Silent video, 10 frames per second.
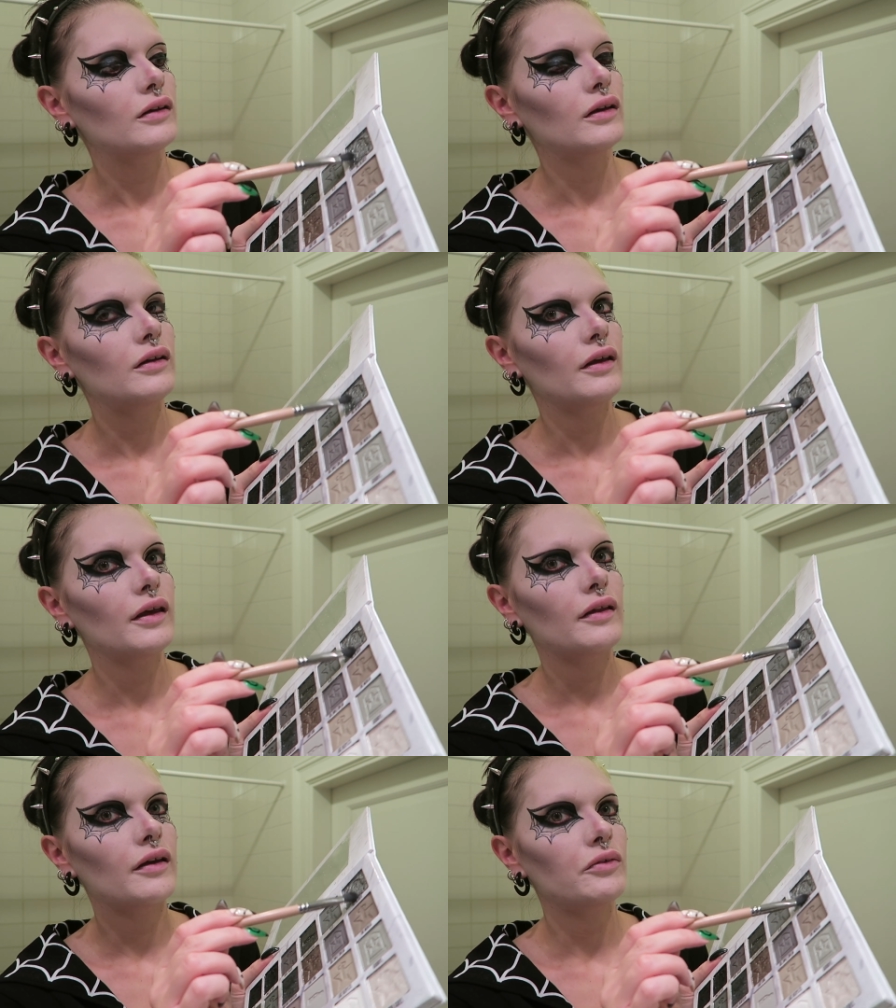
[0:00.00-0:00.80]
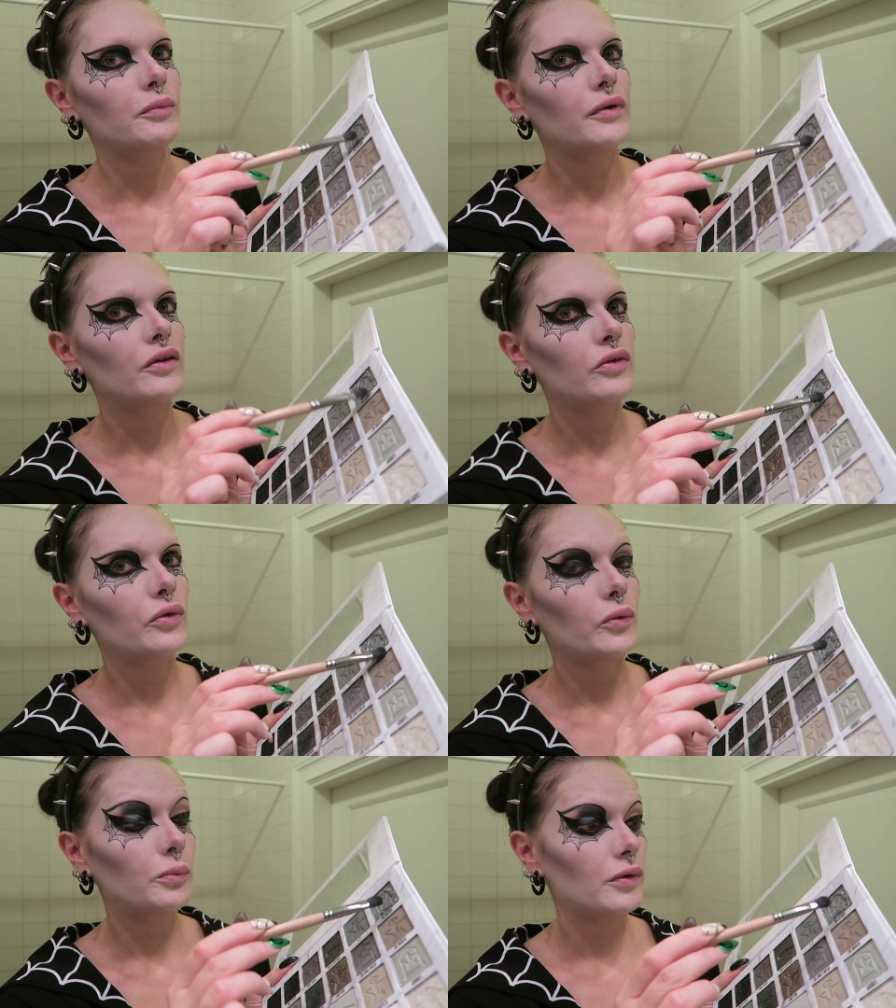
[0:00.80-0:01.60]
It can never be
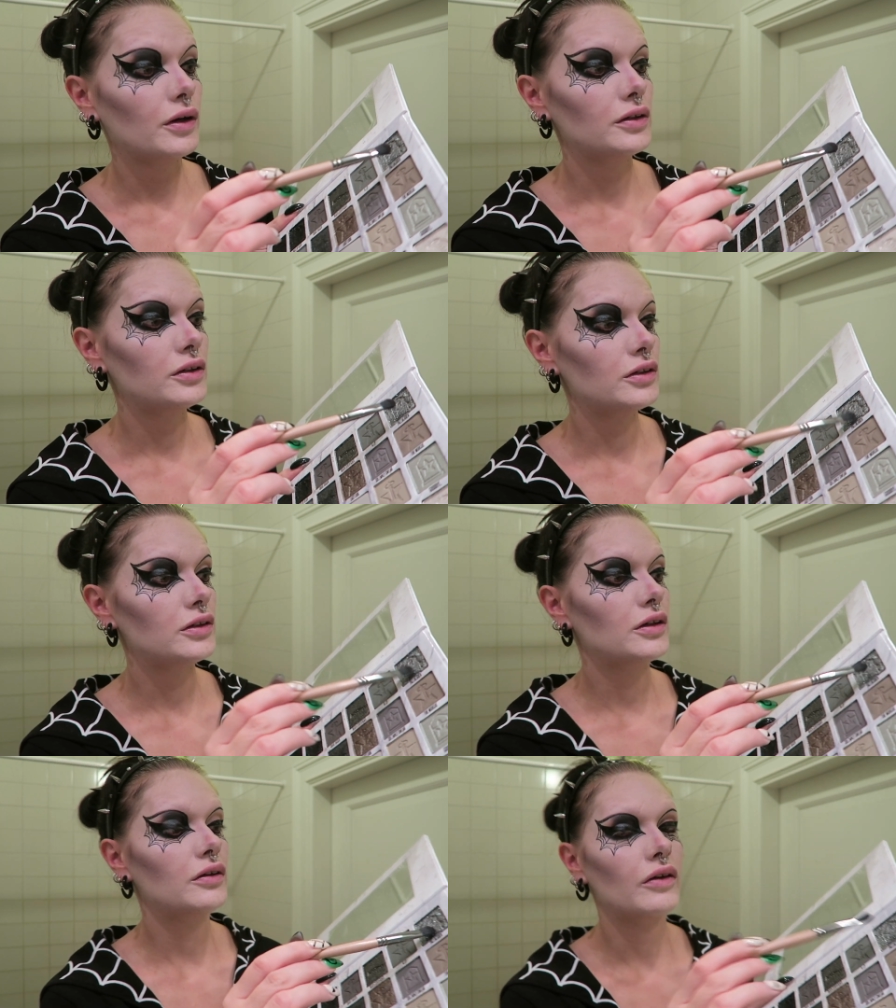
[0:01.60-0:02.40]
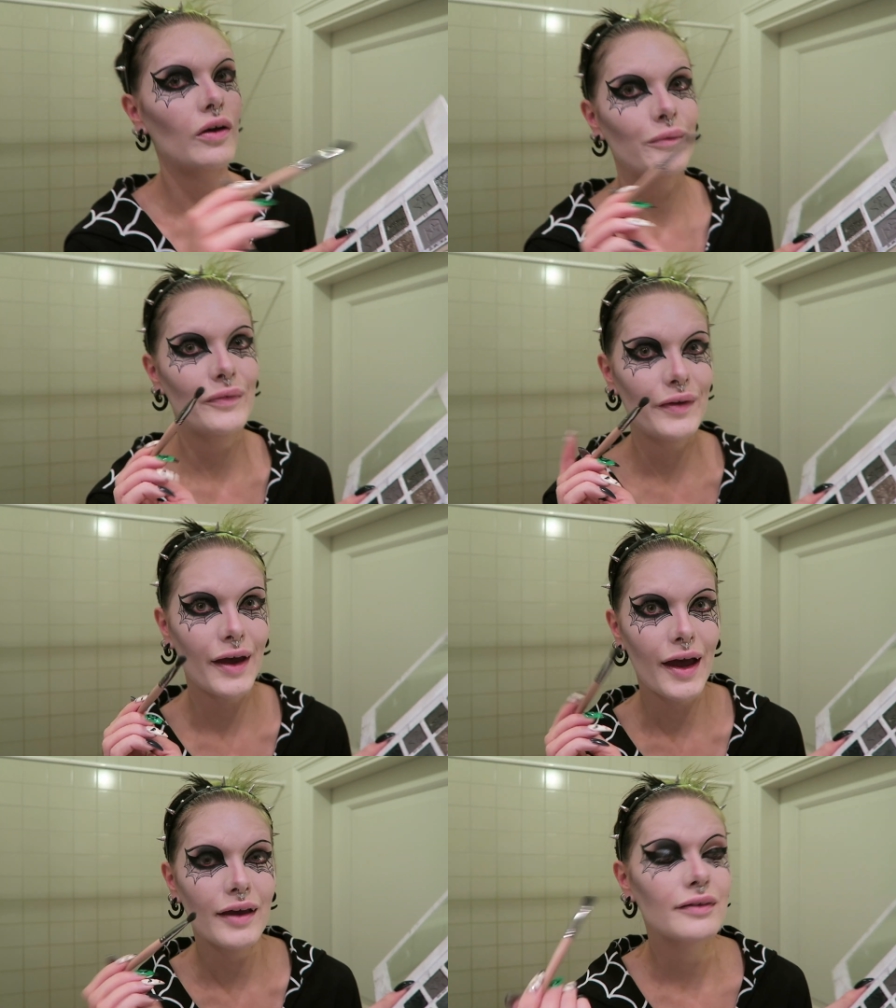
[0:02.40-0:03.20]
too much of
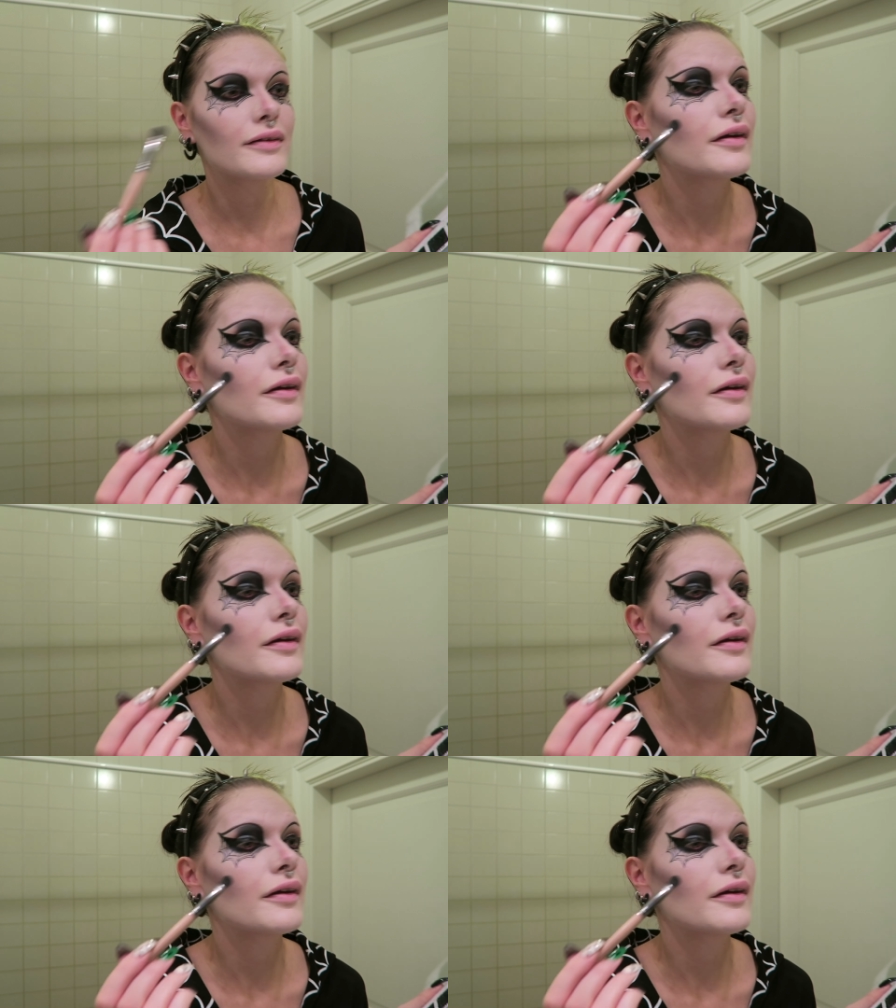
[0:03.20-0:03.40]
that.